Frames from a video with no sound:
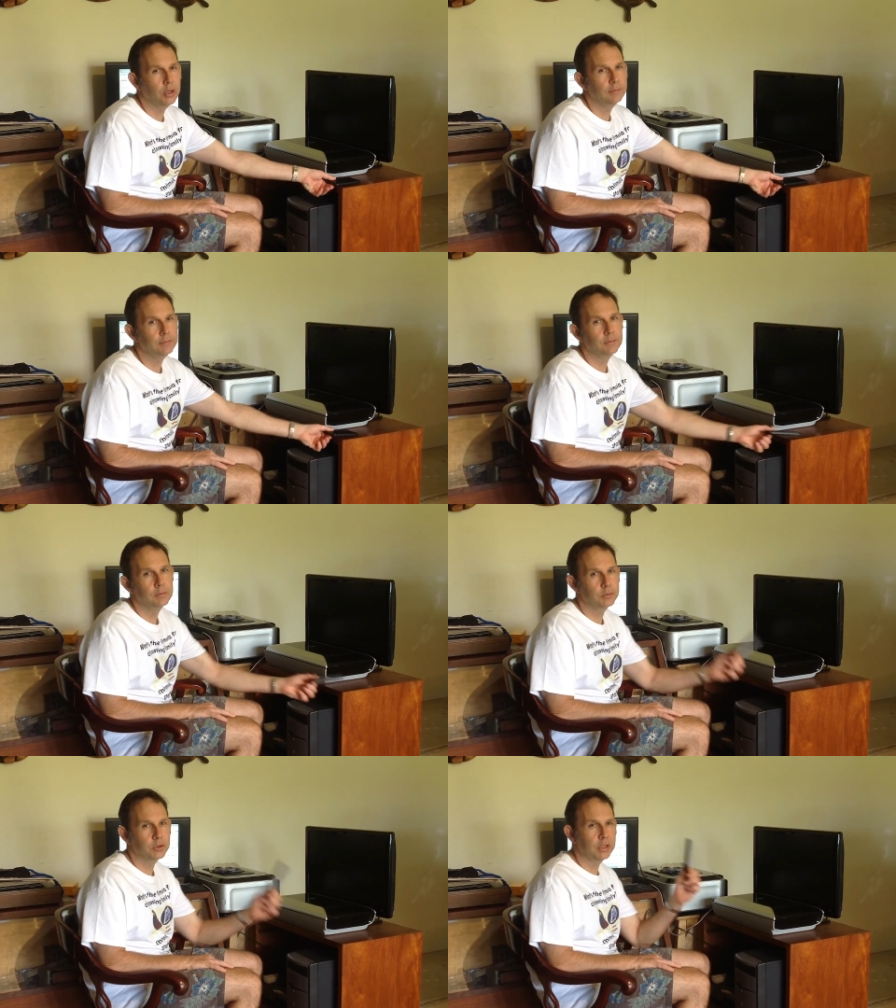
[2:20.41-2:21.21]
drive,
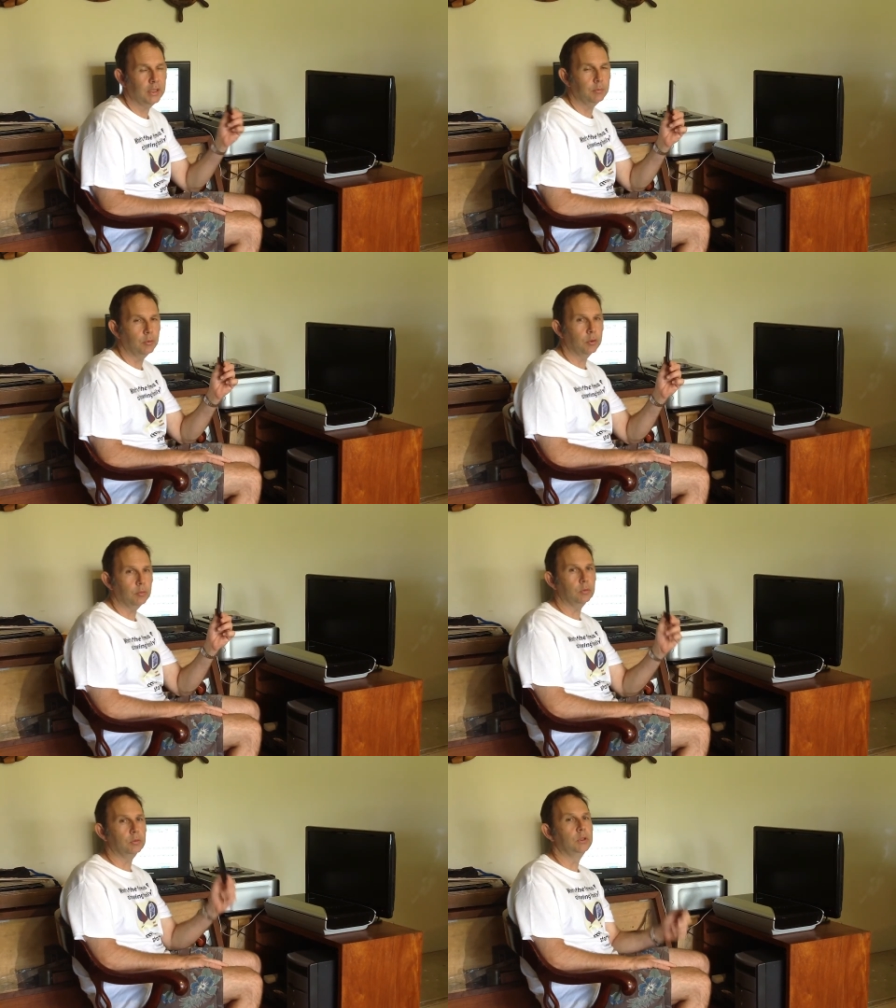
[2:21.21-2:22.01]
which I keep
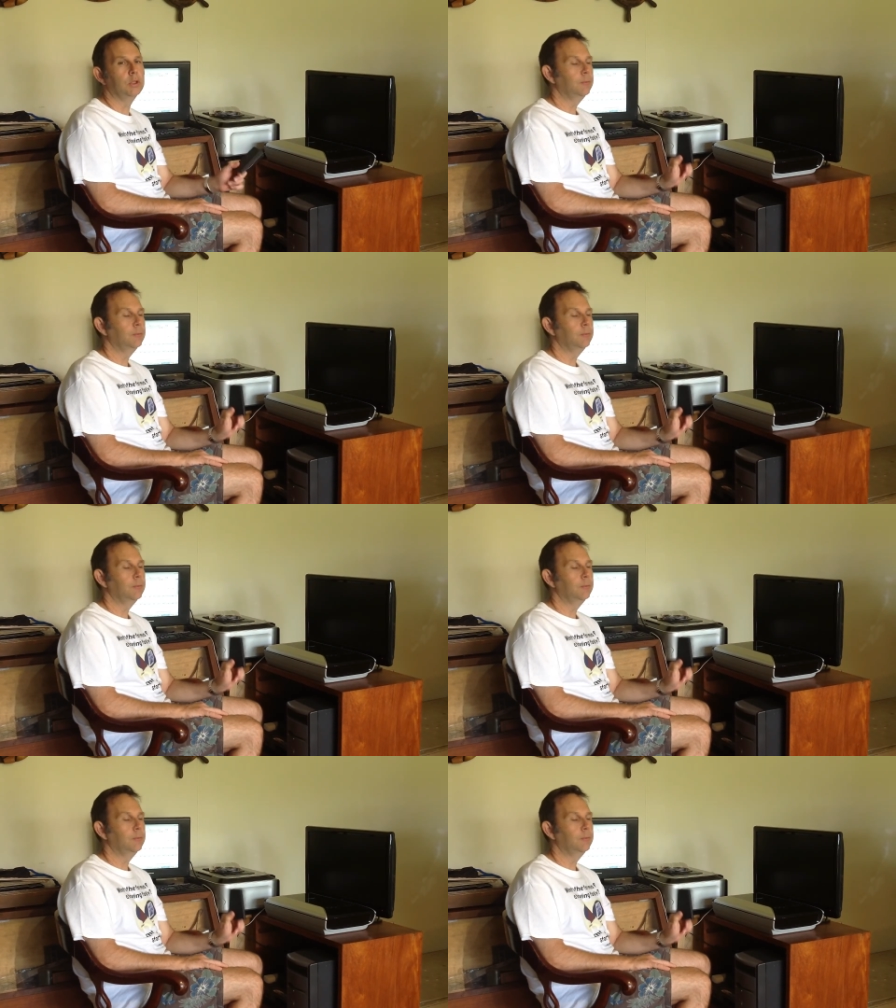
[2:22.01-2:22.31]
portable.